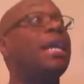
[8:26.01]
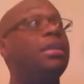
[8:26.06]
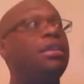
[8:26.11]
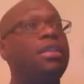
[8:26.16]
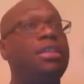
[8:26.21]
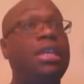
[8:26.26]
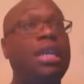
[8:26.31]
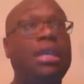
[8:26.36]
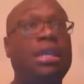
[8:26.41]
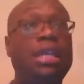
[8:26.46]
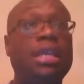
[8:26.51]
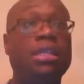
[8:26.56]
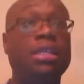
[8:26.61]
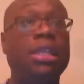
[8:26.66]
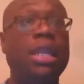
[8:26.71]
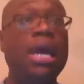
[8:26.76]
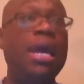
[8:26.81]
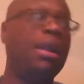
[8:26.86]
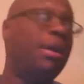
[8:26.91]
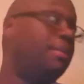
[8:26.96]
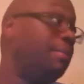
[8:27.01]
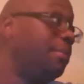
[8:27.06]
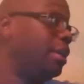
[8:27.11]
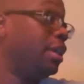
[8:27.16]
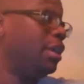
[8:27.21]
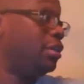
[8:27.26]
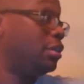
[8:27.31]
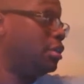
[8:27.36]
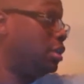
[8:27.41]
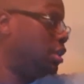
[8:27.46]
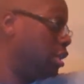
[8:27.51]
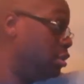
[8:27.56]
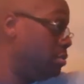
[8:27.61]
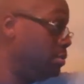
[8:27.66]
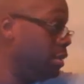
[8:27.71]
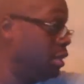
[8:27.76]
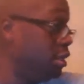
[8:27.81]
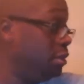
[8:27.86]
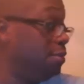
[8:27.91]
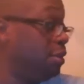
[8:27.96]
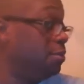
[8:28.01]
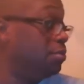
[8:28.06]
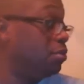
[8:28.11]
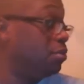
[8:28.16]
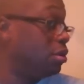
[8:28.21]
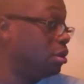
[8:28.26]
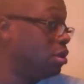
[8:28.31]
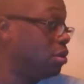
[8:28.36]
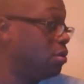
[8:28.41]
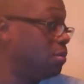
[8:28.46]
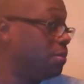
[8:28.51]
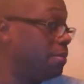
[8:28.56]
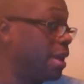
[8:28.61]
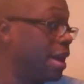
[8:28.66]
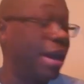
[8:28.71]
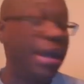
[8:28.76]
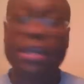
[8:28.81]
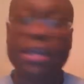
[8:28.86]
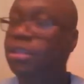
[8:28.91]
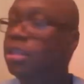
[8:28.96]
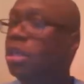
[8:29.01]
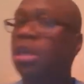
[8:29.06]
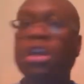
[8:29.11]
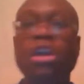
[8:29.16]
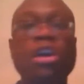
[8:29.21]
to set this lineup because this many people are on buys.